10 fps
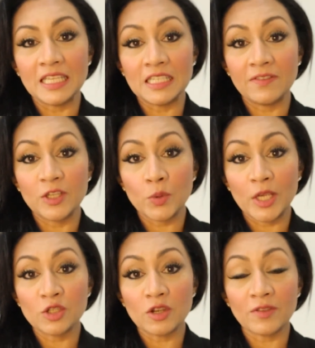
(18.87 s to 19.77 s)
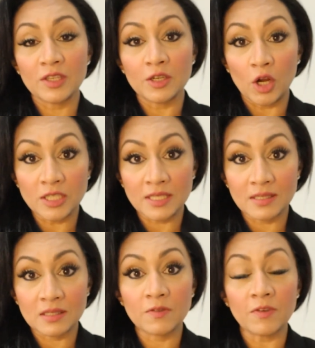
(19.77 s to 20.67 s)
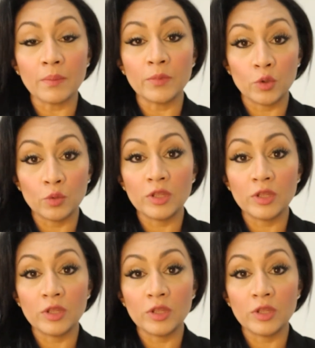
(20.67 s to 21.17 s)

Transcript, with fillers: individuation of the narcissist from you,